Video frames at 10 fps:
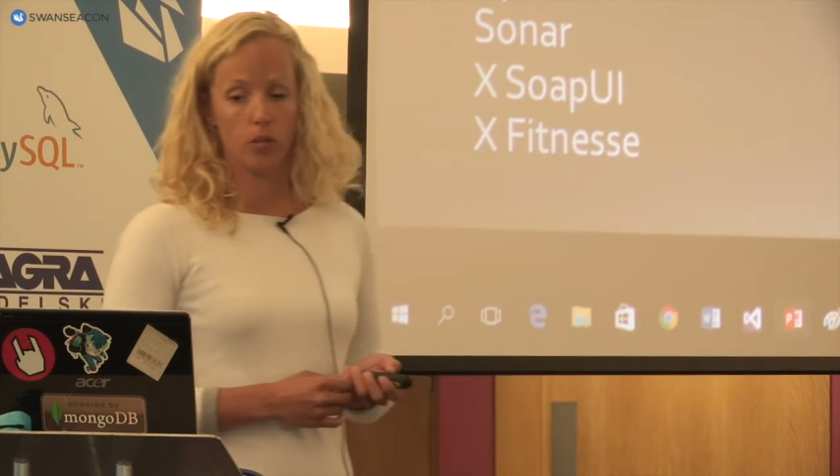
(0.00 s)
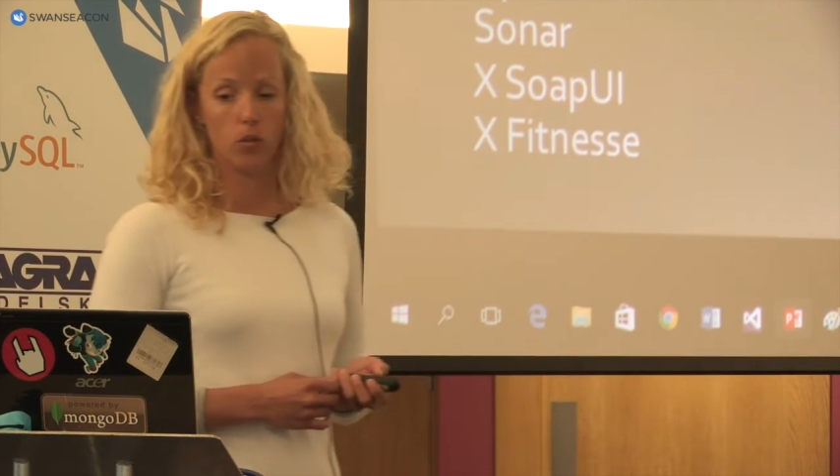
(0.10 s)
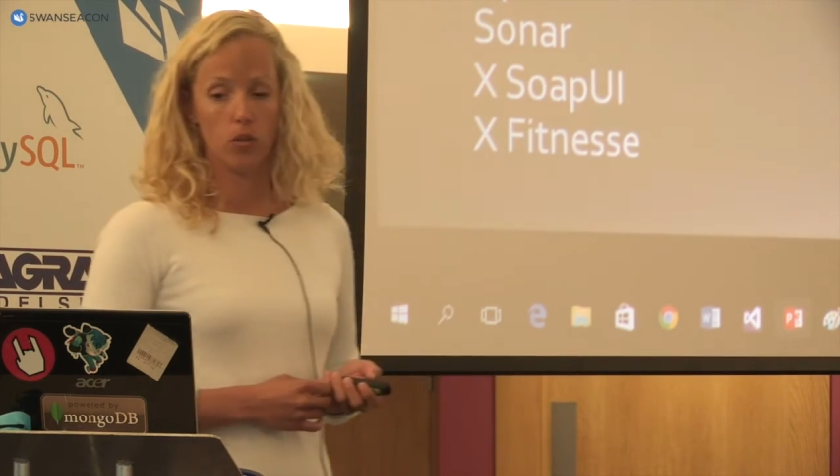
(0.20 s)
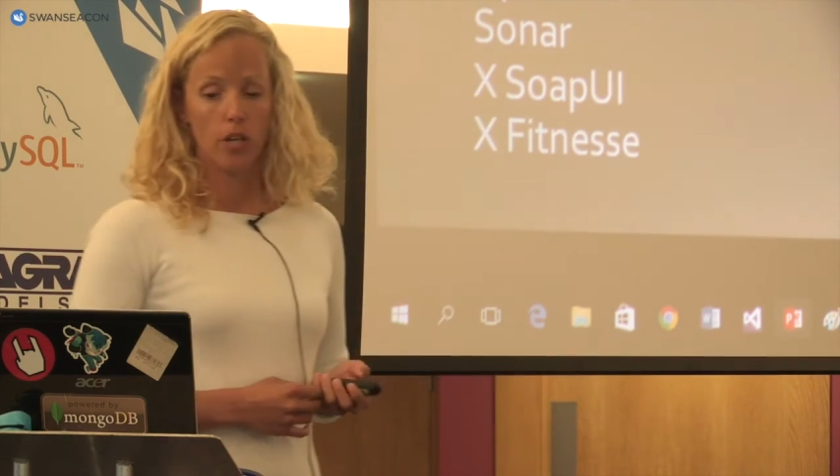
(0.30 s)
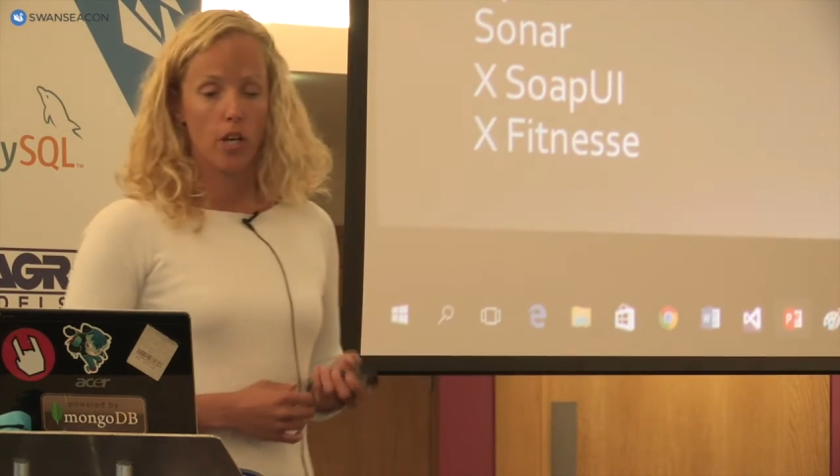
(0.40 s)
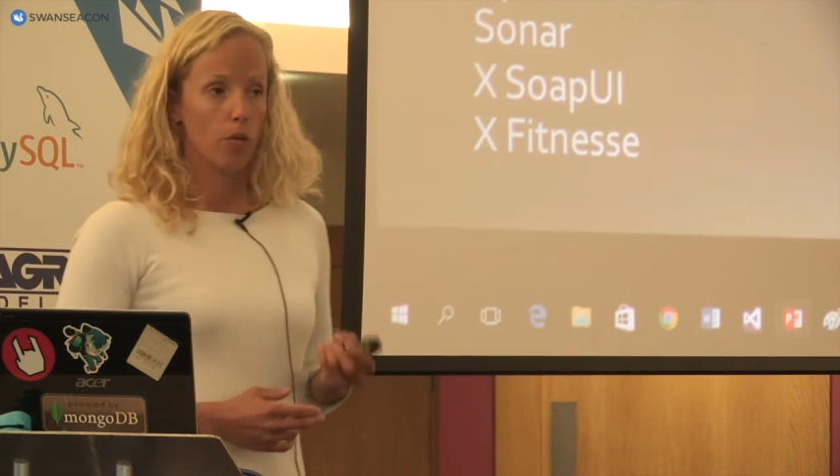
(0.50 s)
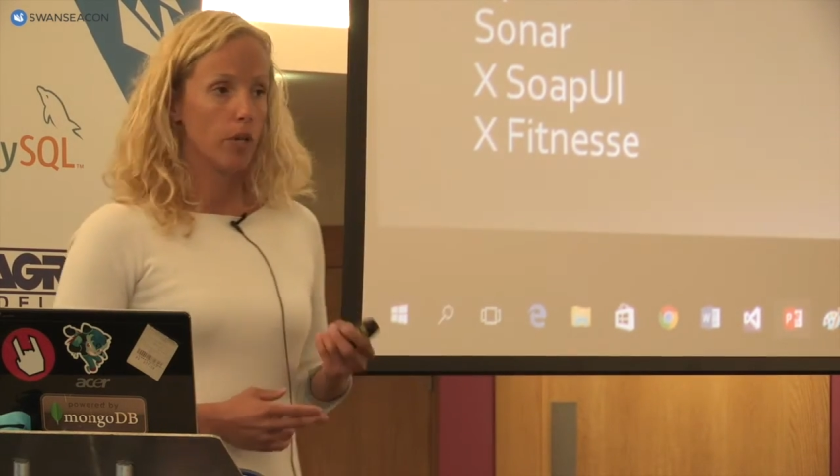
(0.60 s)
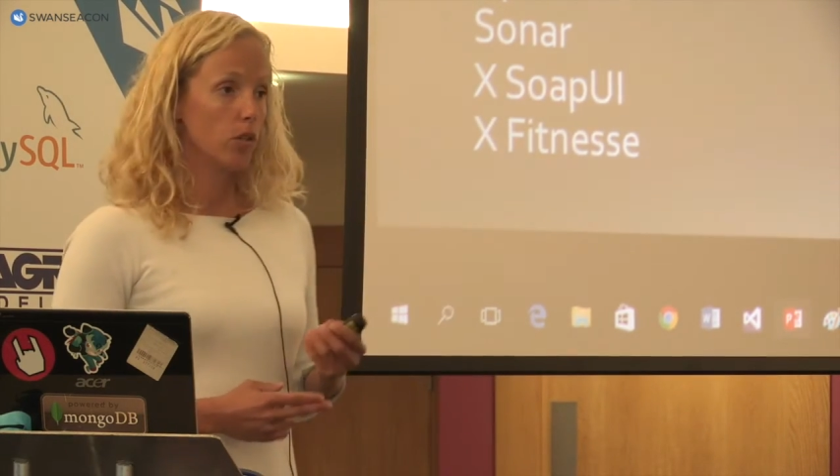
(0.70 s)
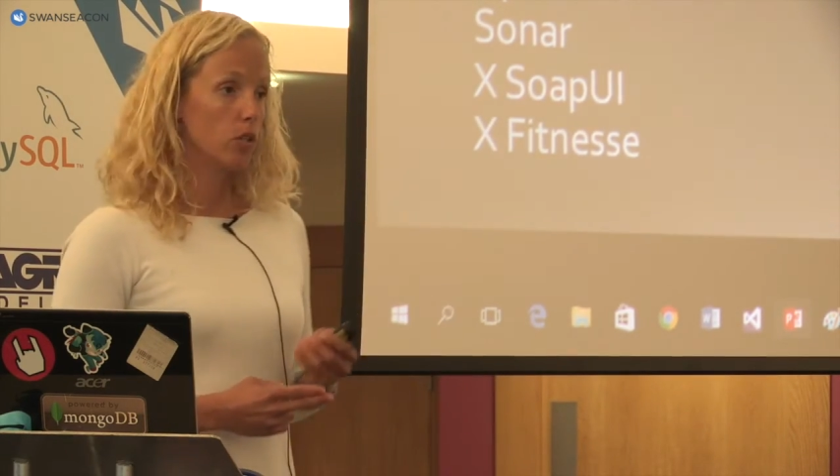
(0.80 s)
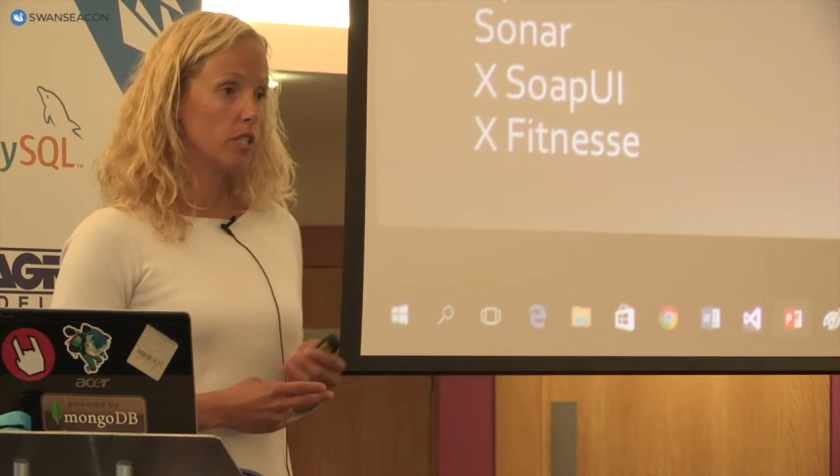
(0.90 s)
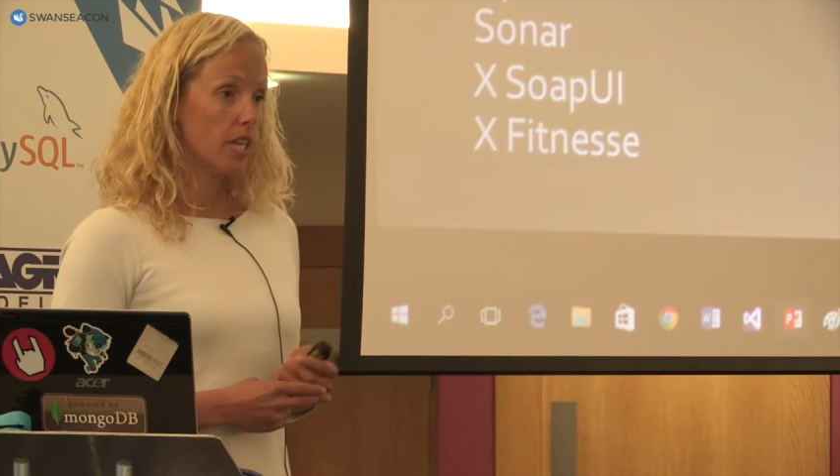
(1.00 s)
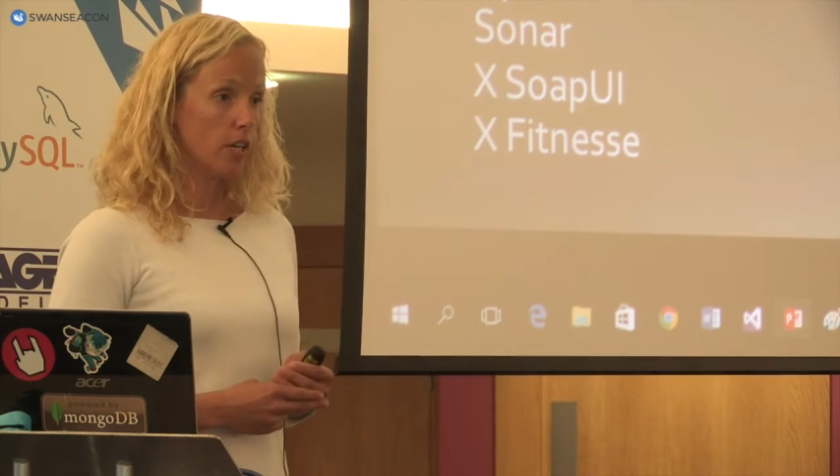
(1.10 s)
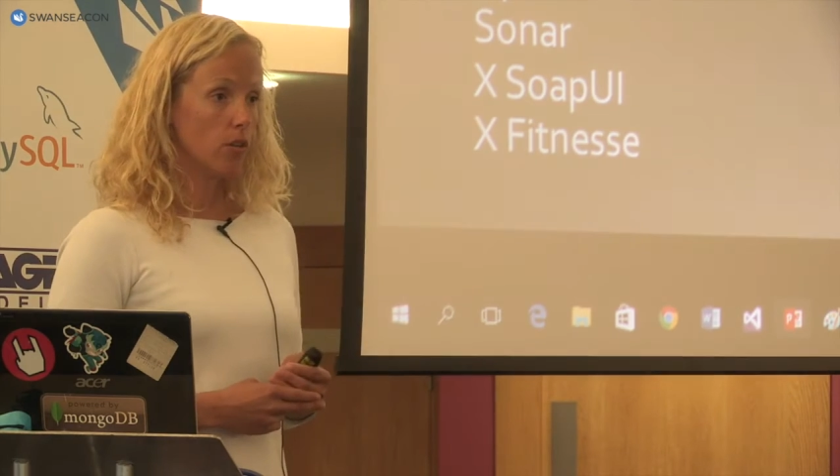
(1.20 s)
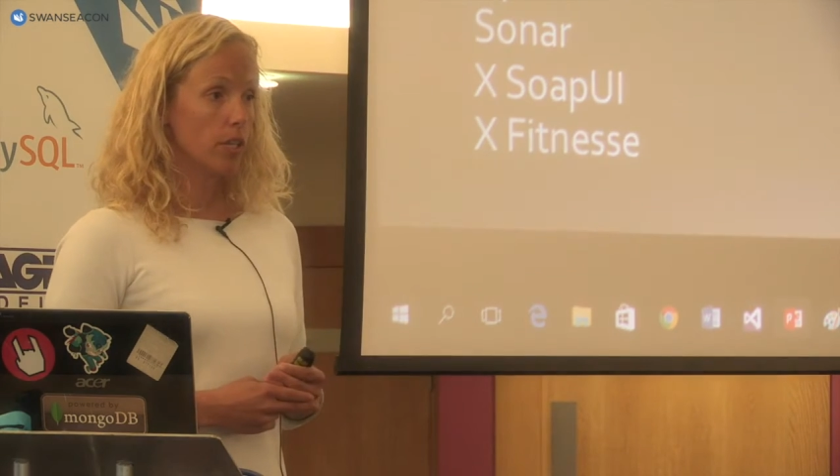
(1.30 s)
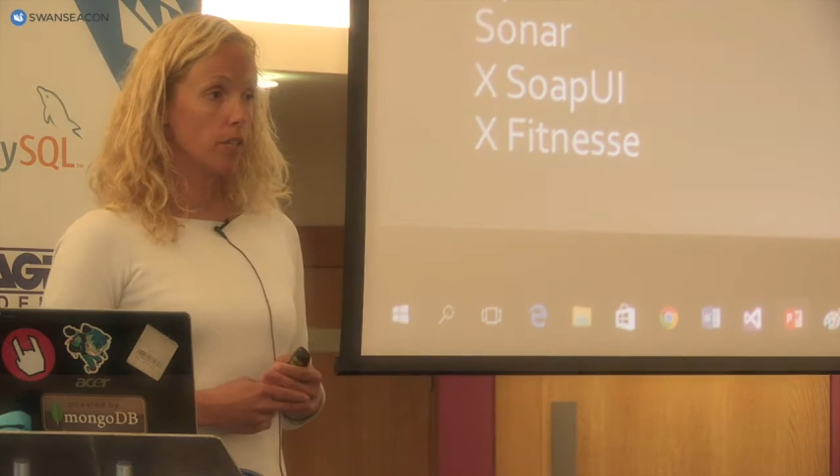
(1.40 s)
use? We used
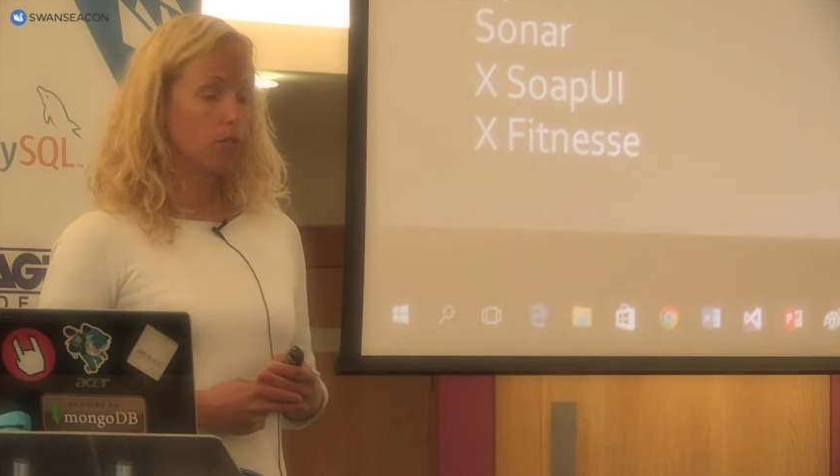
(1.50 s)
JUnit